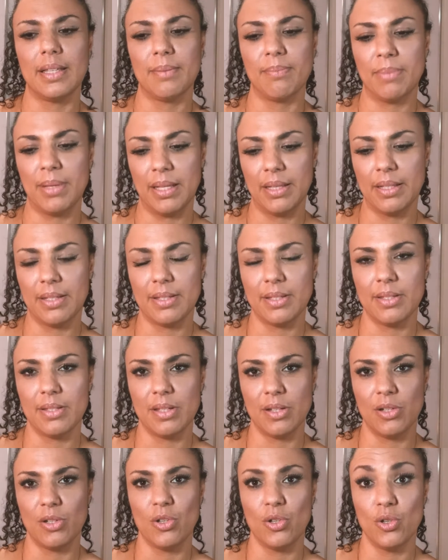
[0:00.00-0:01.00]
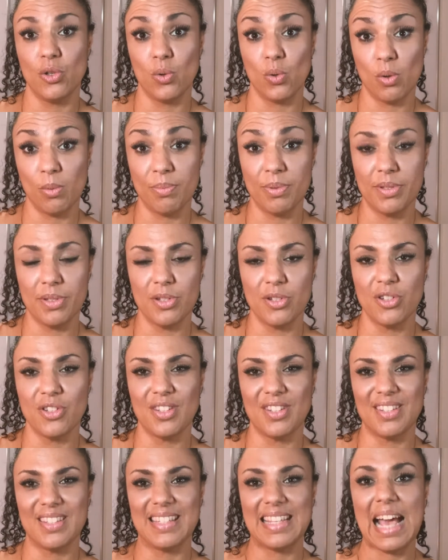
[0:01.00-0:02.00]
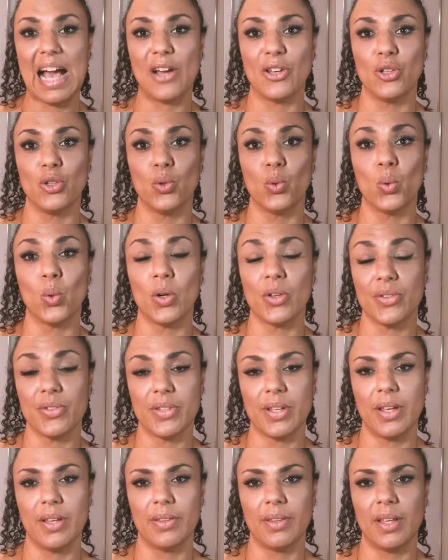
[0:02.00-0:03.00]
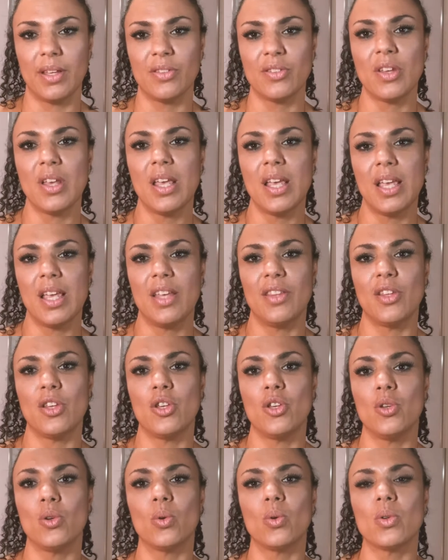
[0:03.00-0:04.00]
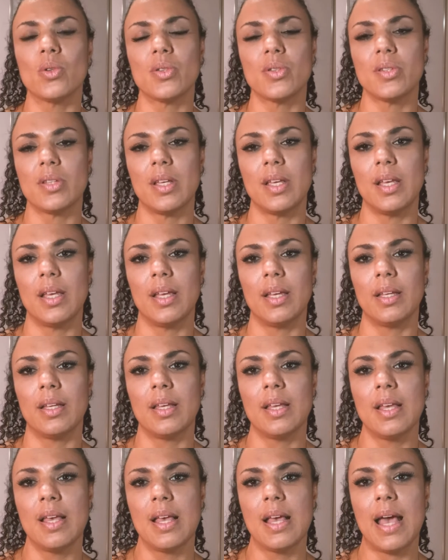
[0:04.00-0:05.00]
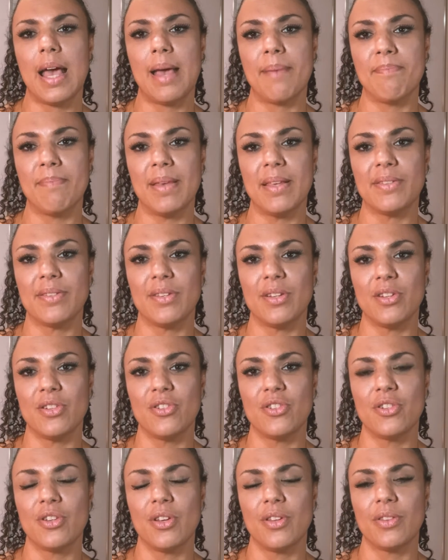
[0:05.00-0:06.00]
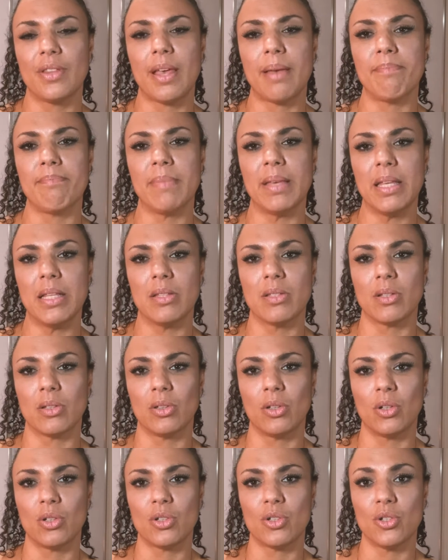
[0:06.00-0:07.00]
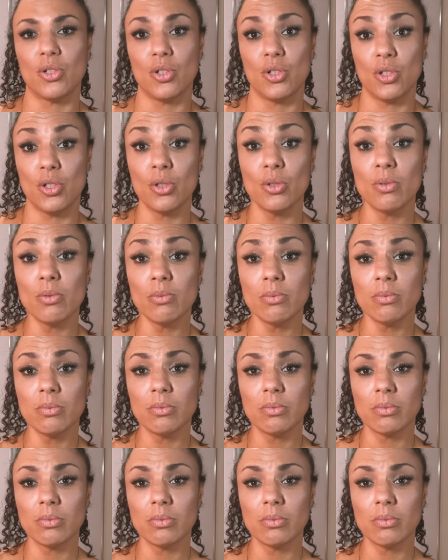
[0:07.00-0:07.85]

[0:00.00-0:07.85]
Being this is in your position, this is how you're seeing things. Either you're seeing a message that means a lot to you,